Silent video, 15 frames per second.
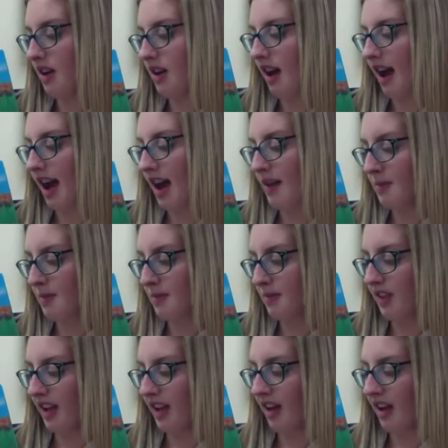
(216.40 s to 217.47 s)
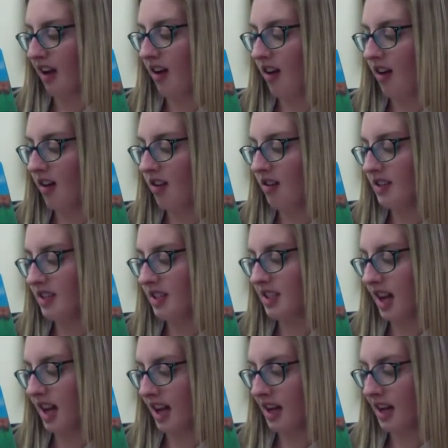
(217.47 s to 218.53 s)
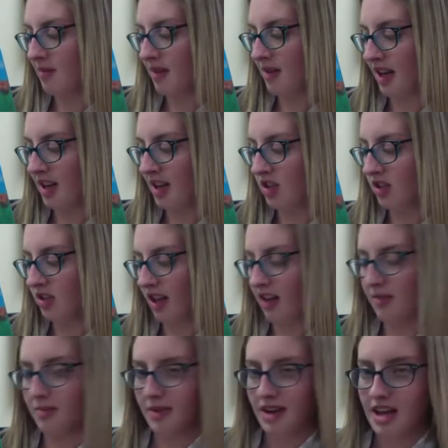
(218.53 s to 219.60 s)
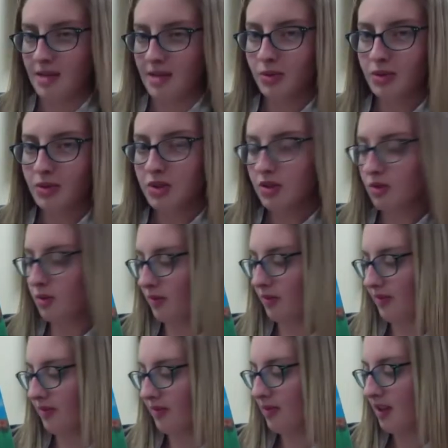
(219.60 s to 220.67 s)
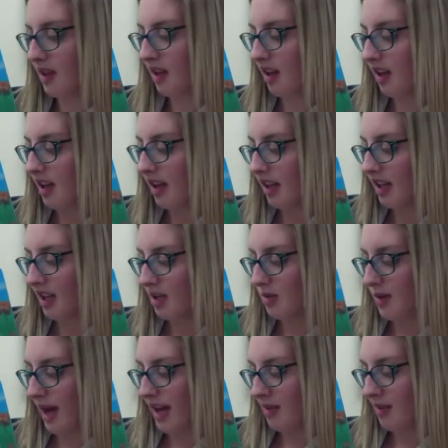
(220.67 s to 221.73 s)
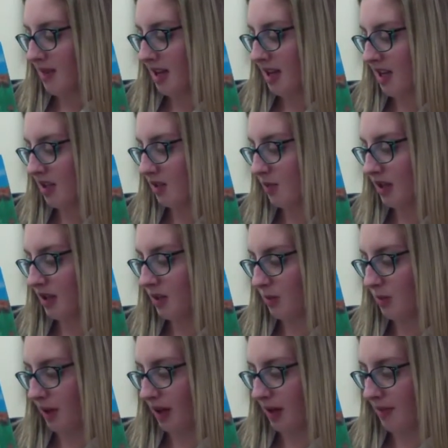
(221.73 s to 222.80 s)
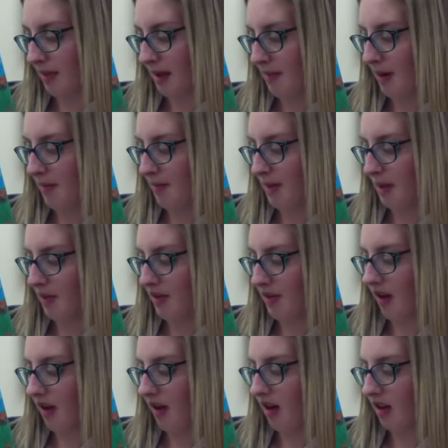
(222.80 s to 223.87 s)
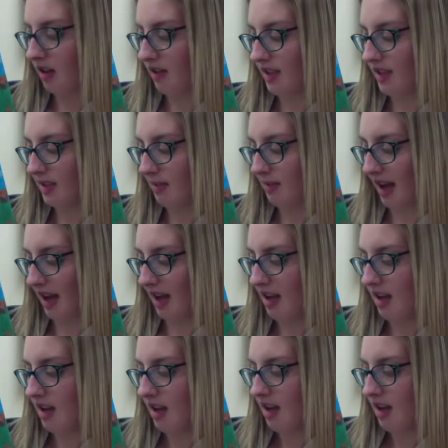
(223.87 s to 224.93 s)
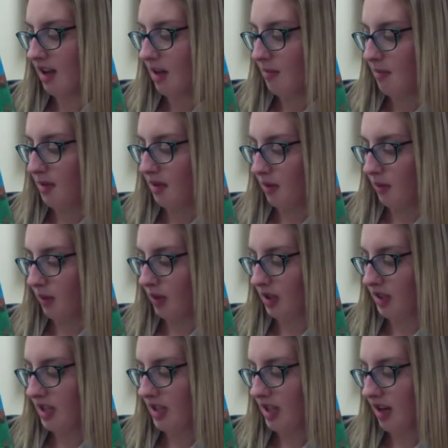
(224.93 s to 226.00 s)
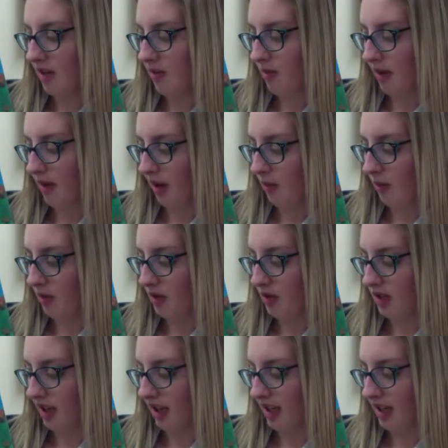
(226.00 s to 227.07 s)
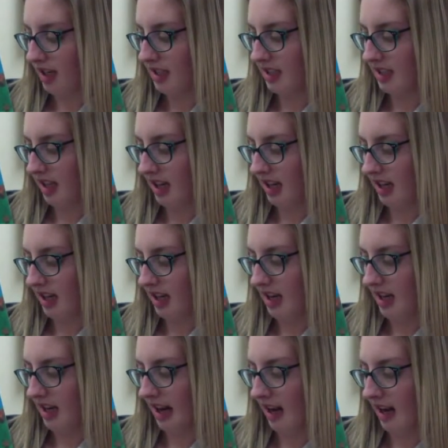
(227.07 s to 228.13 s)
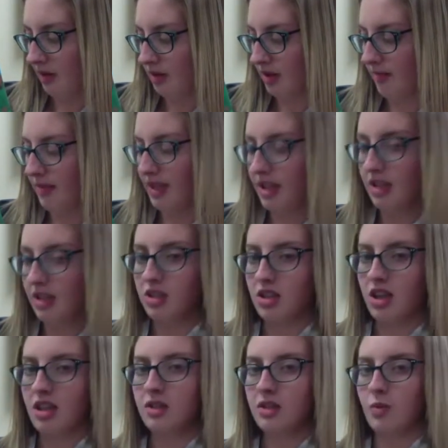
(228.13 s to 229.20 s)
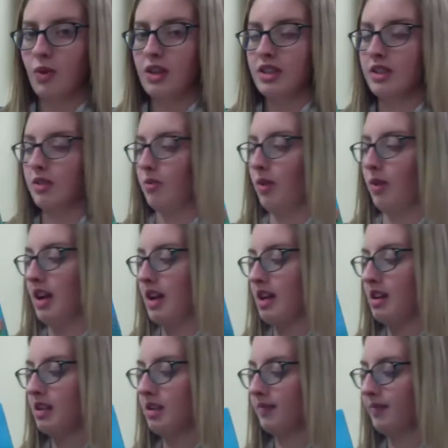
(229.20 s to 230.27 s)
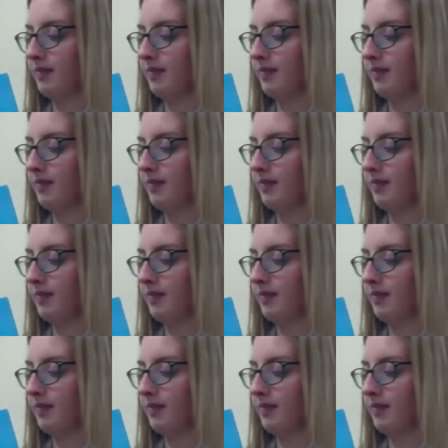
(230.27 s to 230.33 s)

I've been flying all this time and I shouldn't have been able to? He tried to make his wings work by pumping with all of his might, but the words he had read were stuck in his head, and now something just wasn't right.